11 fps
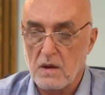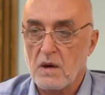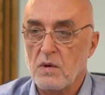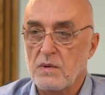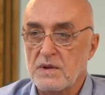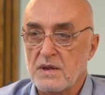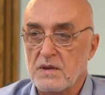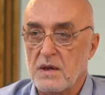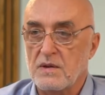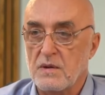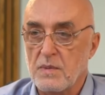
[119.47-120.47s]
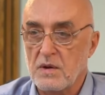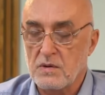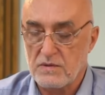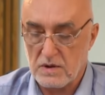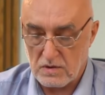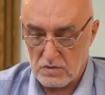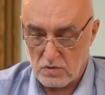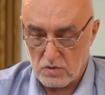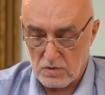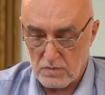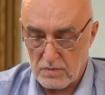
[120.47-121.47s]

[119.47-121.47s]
always conduct tomography control,